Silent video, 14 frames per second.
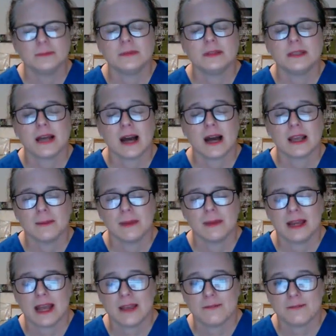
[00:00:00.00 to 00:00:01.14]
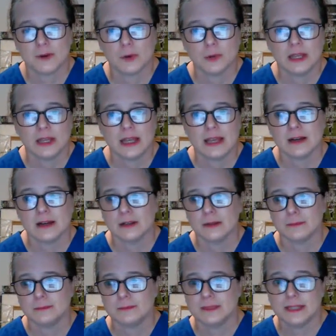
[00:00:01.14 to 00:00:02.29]
document a Foley
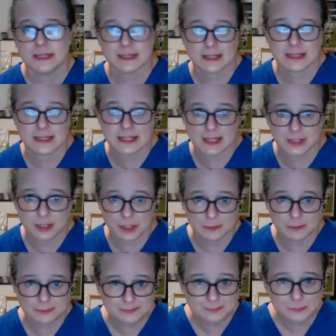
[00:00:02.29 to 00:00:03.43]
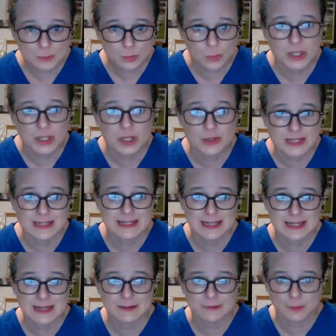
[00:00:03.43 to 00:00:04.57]
discontinue when you
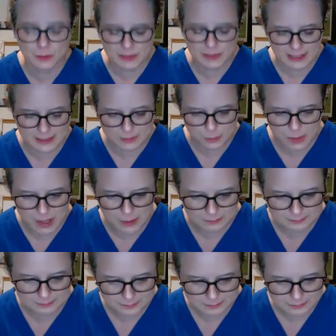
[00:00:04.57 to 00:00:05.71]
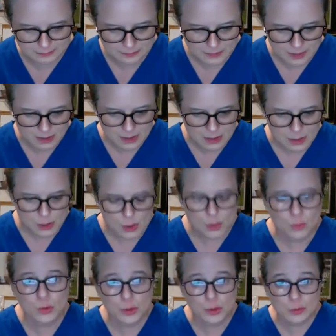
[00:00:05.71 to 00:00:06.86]
DC a Foley as well.
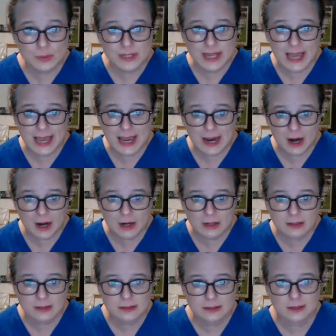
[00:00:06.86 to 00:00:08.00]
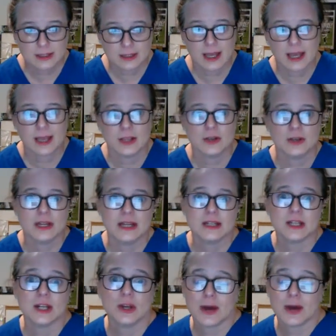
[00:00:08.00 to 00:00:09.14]
Wound care. Okay, you need
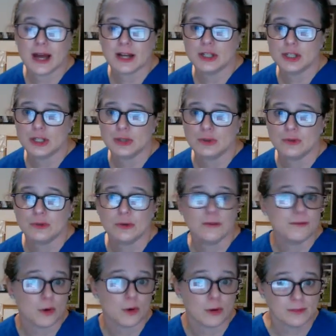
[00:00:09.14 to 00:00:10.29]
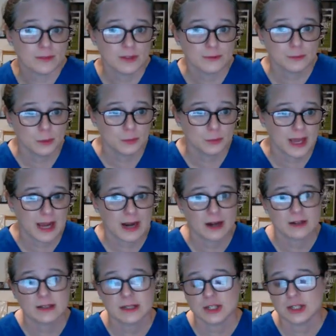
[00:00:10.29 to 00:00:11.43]
to know how to do forms of wound care
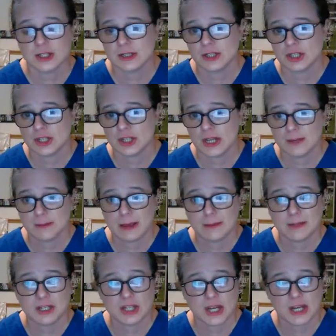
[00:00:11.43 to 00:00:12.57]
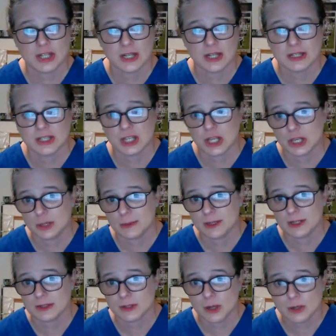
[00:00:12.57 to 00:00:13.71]
such as maybe changing a
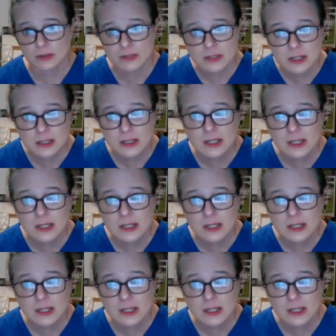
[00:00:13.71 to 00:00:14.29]
decubitus ulcer,